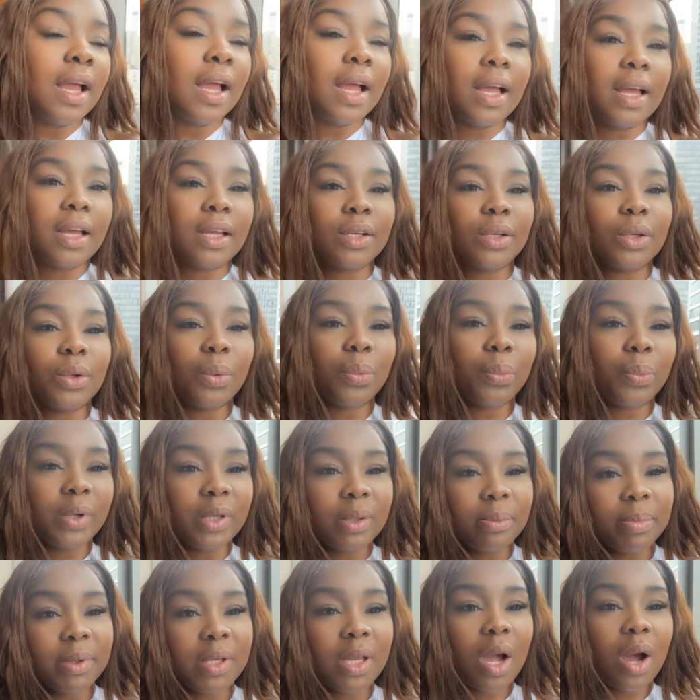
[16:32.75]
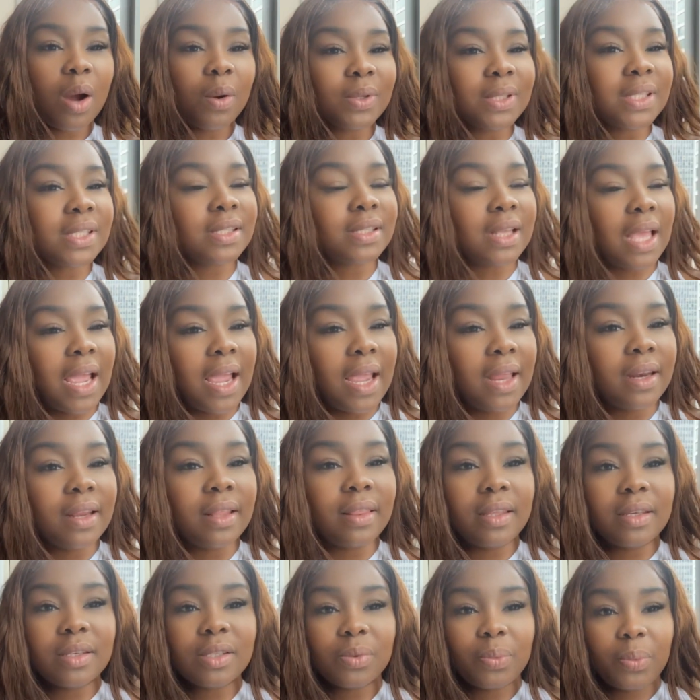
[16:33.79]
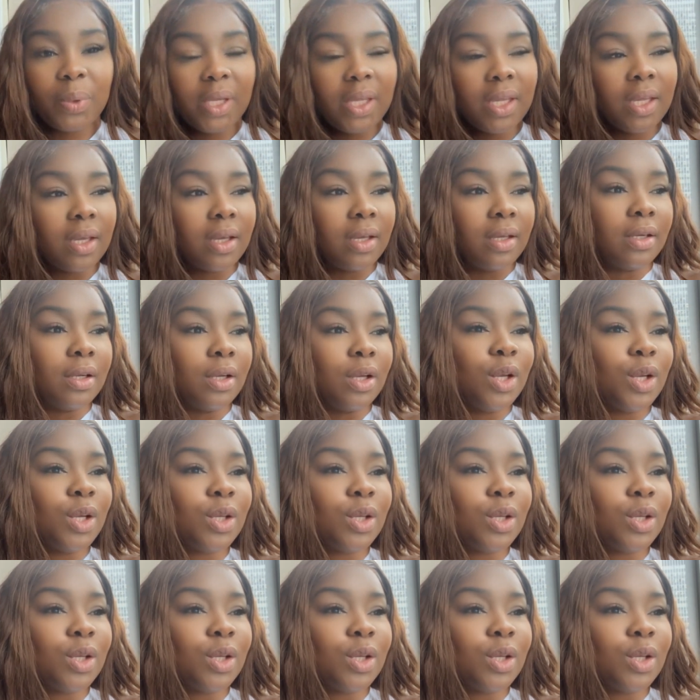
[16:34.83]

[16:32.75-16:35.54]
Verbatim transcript: And we'll be outside this weekend.